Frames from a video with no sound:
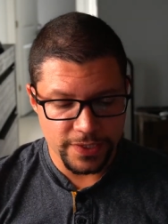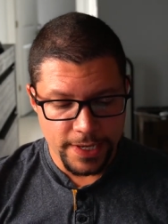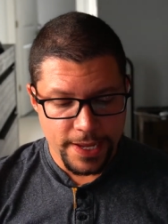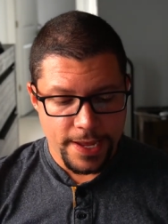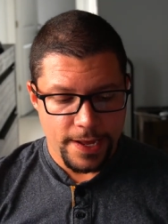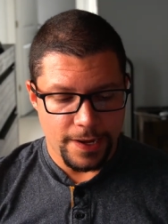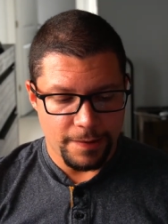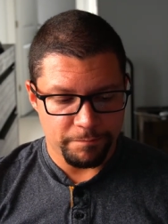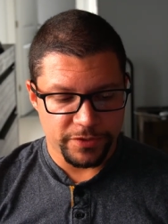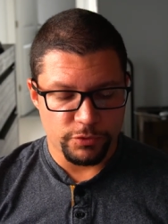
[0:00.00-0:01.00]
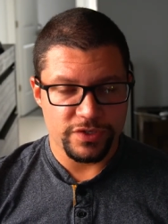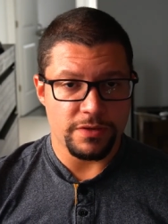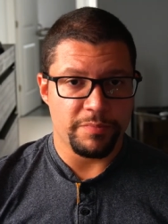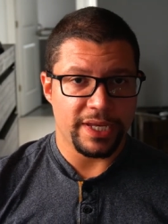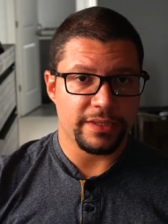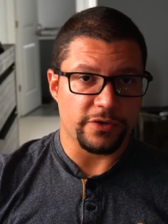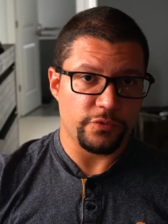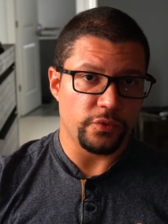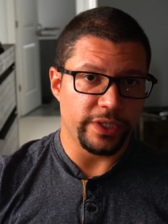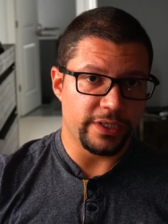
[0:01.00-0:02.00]
Um, the reason being they're fully
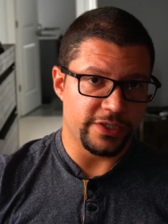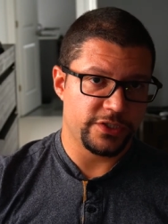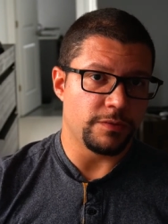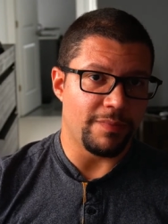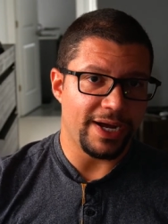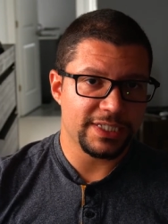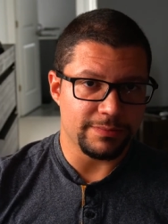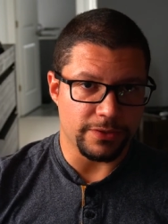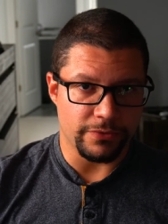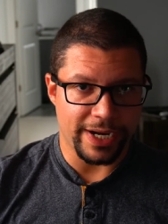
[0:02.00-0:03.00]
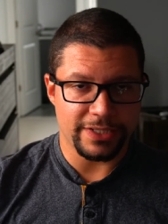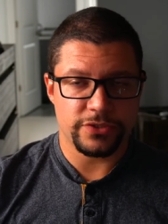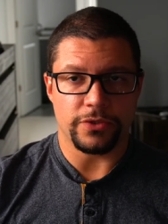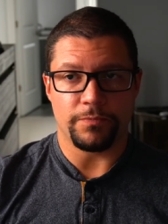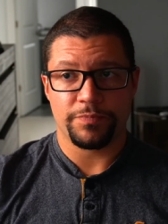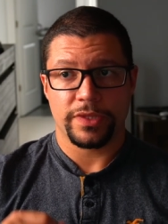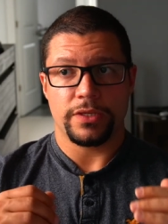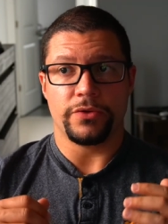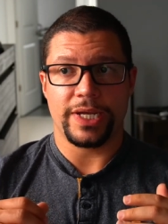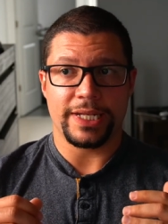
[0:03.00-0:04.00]
customizable, right? So you
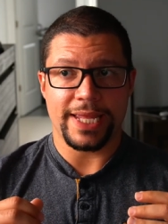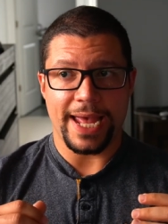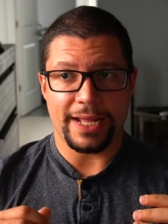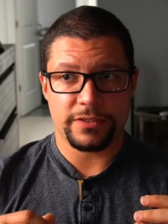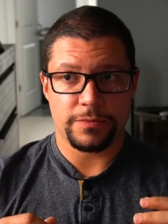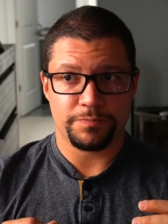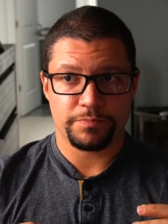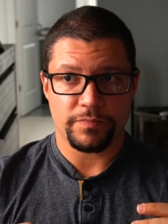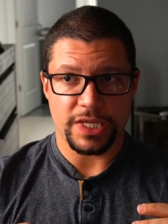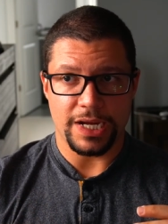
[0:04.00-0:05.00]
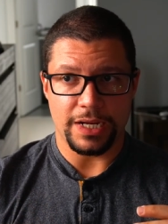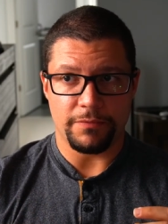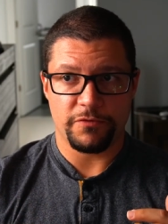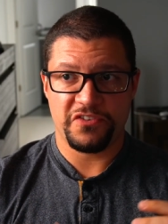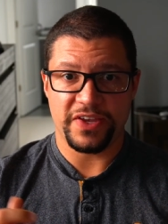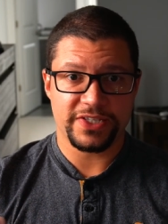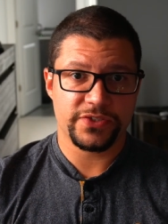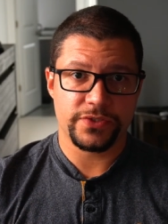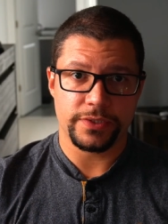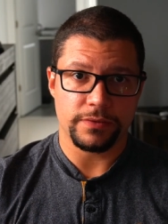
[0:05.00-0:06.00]
can get um, fixed
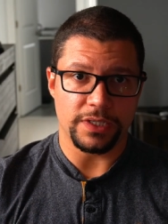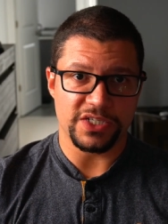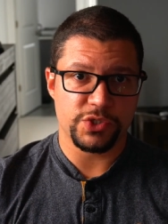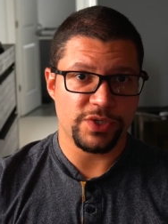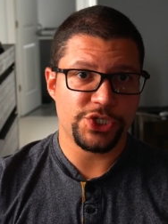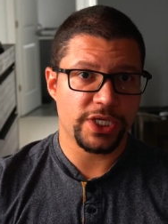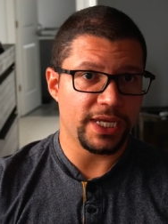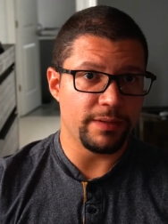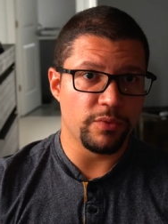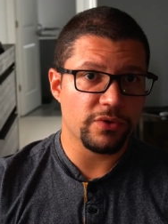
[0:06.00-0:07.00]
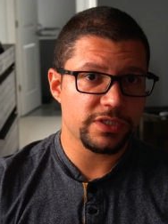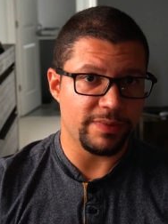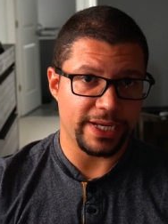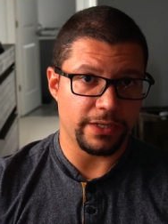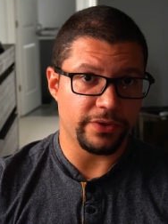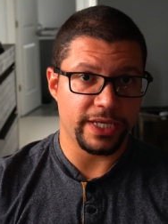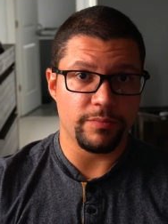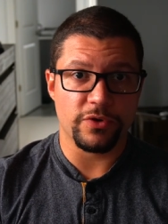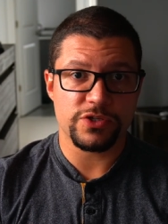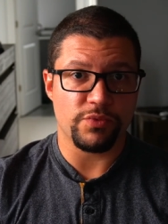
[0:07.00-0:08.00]
uh, switch keyboards, mechanical keyboards,
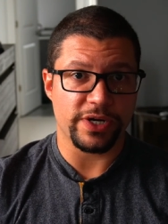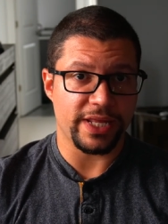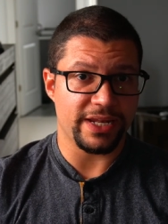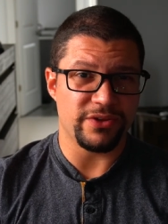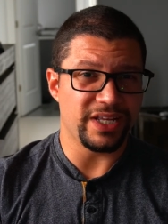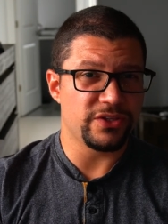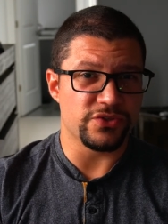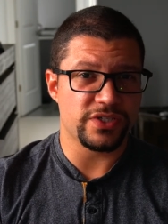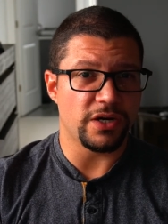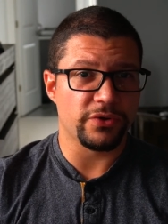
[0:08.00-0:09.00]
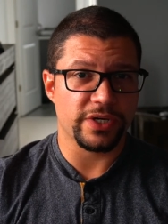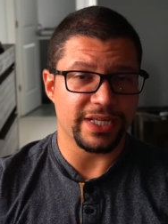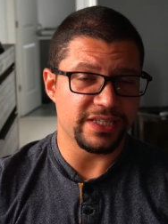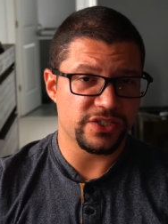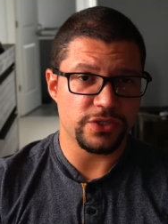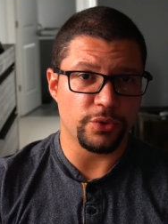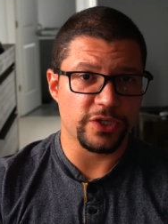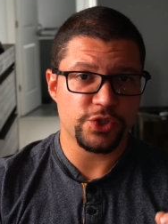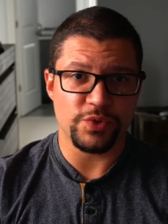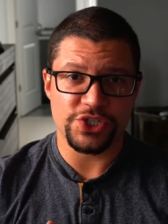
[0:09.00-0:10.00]
where then you need to solder and the solder
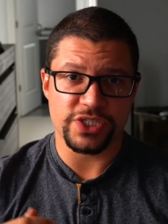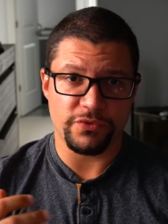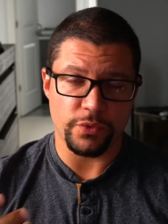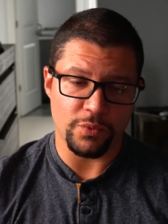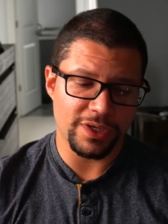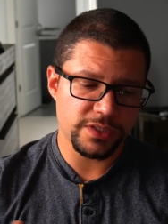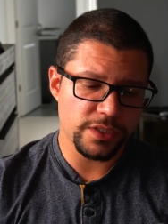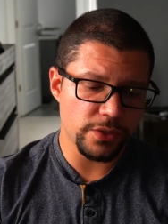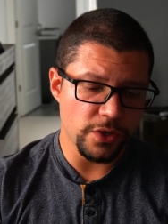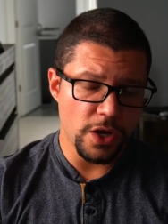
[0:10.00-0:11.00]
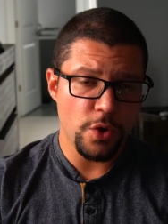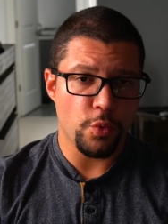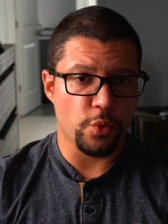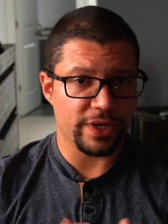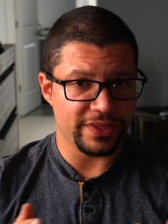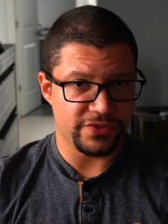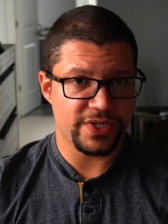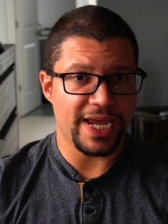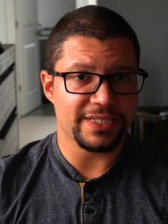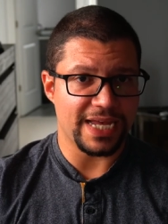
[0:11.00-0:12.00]
switches if you want to, or in this case,
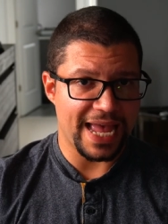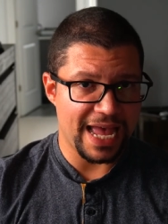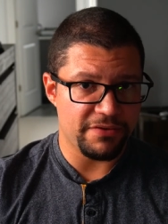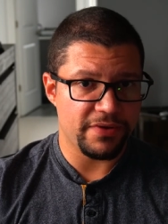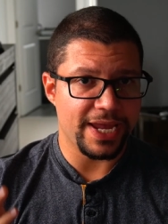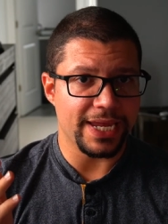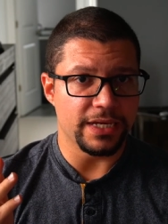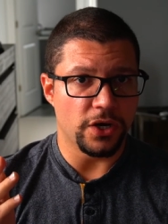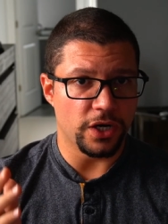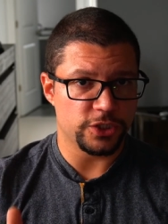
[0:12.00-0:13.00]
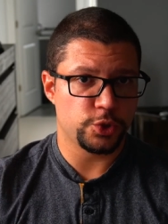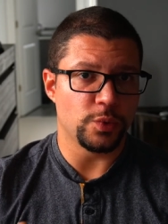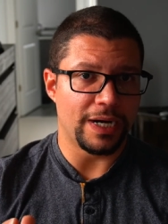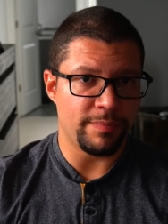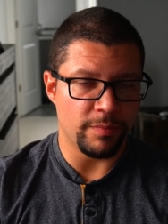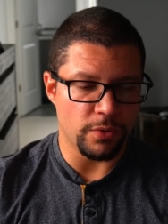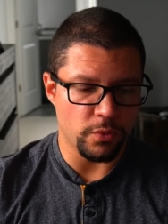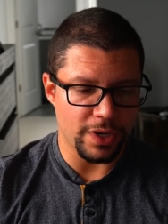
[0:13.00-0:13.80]
I have a hot swappable one.